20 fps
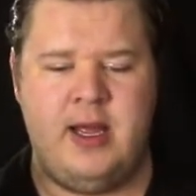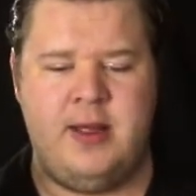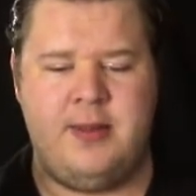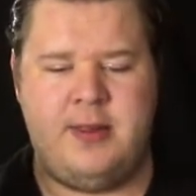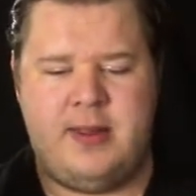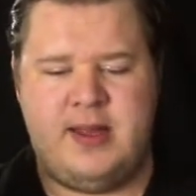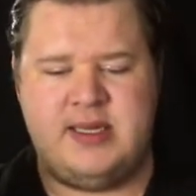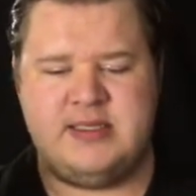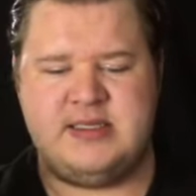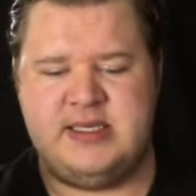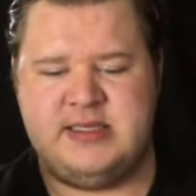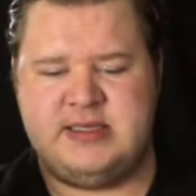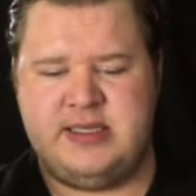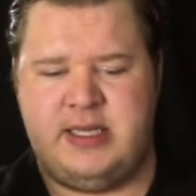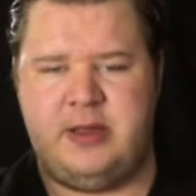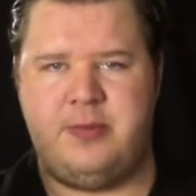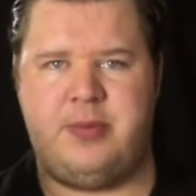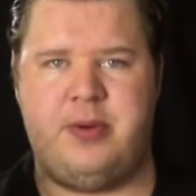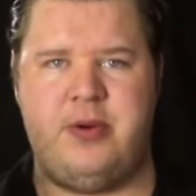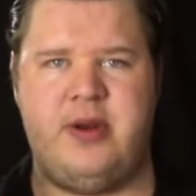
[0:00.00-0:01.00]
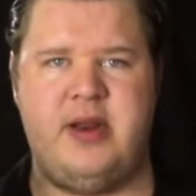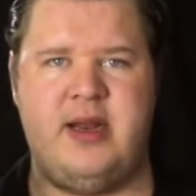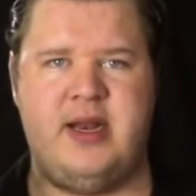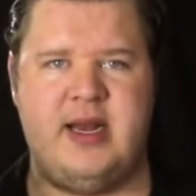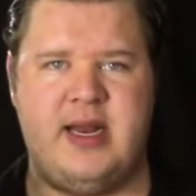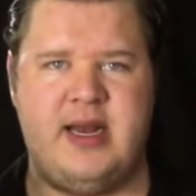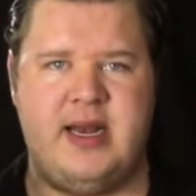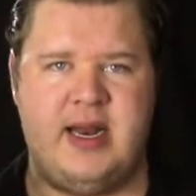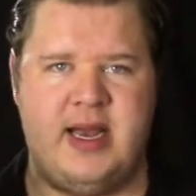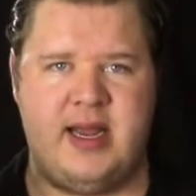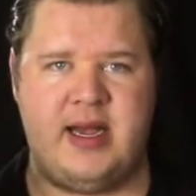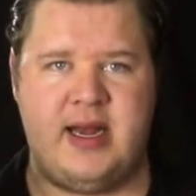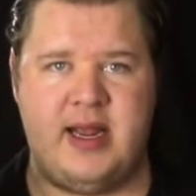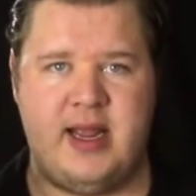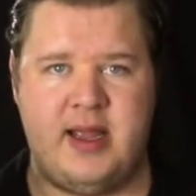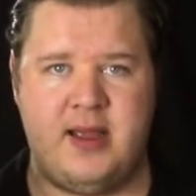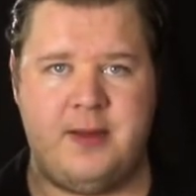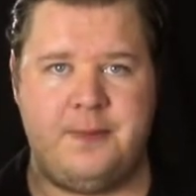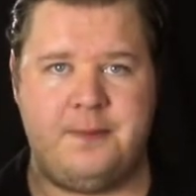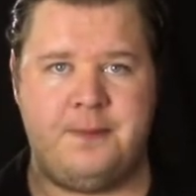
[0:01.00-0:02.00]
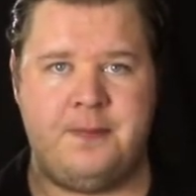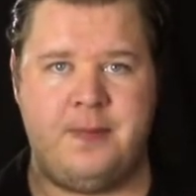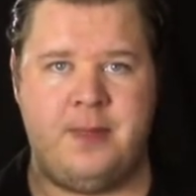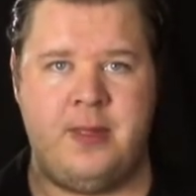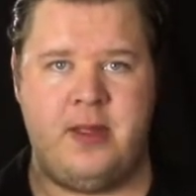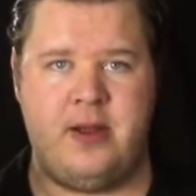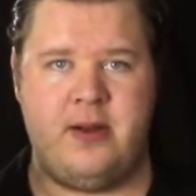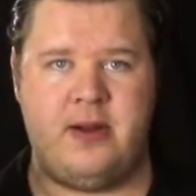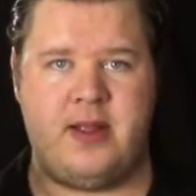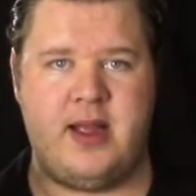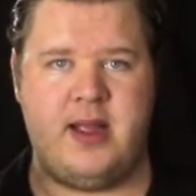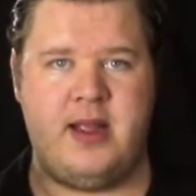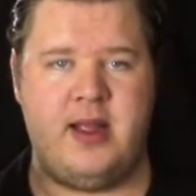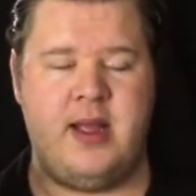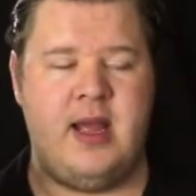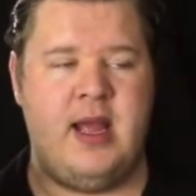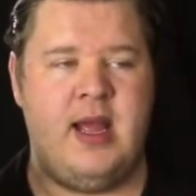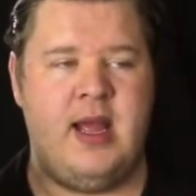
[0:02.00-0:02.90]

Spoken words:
Then that's easy. You put in at 9 a.m. Okay.